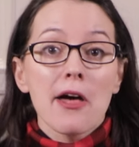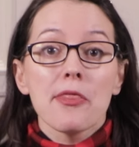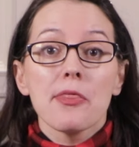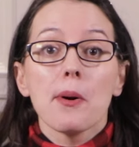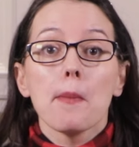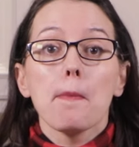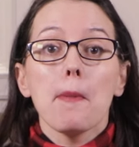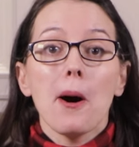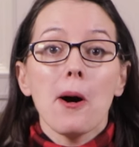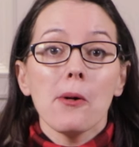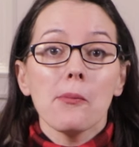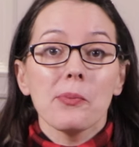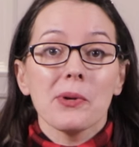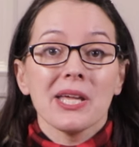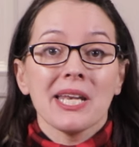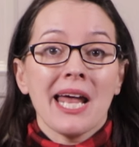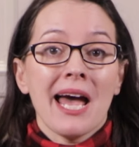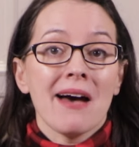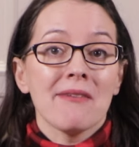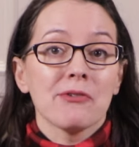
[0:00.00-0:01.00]
The pulp
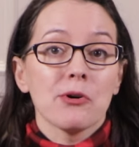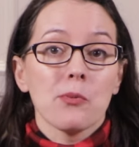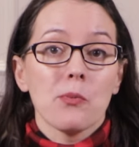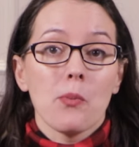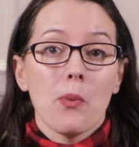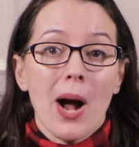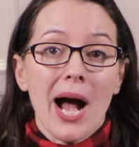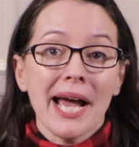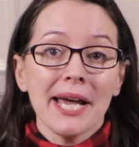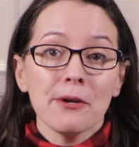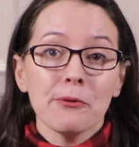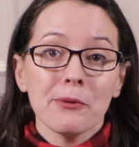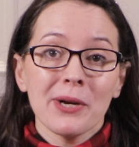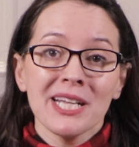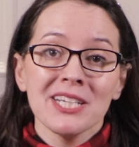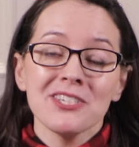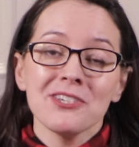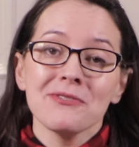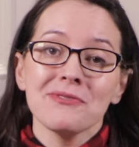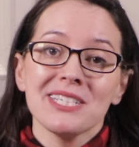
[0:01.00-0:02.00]
can have a wide
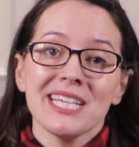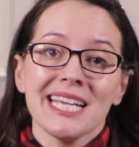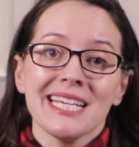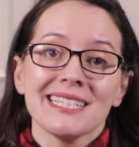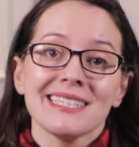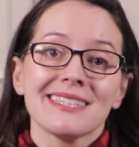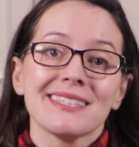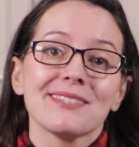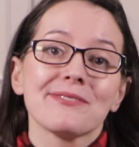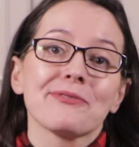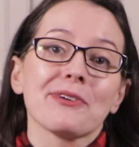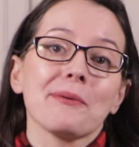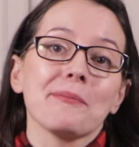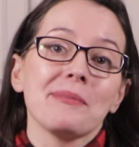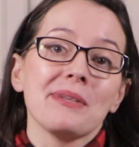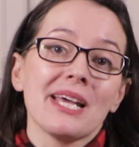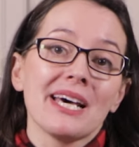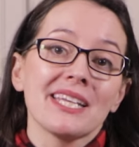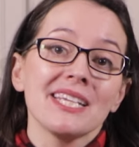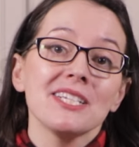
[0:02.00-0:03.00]
range of tastes,
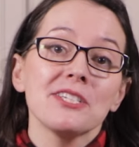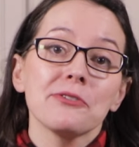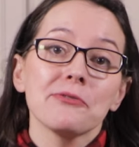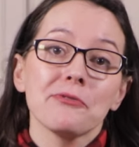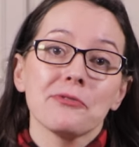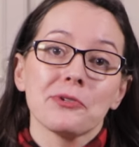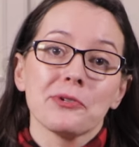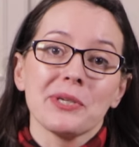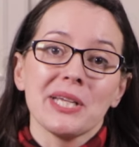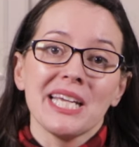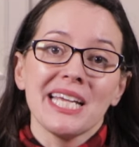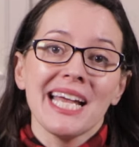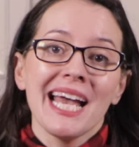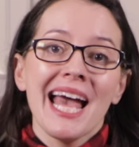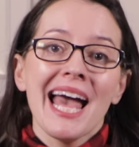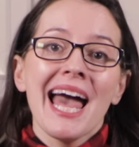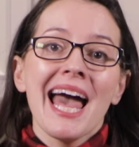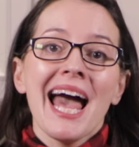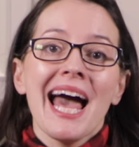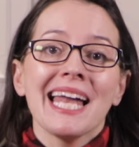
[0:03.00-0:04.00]
from nutty to fruity,
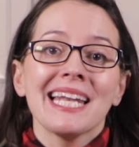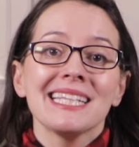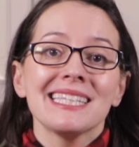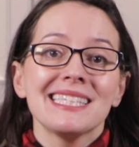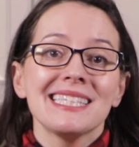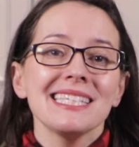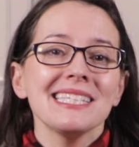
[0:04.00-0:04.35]
and its